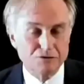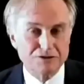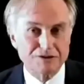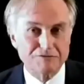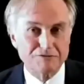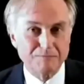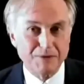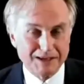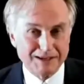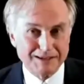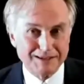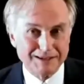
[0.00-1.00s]
clues that
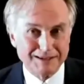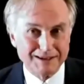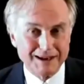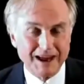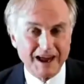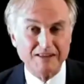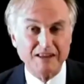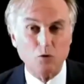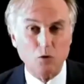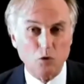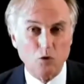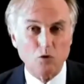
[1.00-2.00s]
remain, and
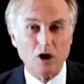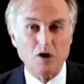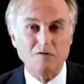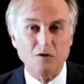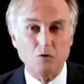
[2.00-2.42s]
they all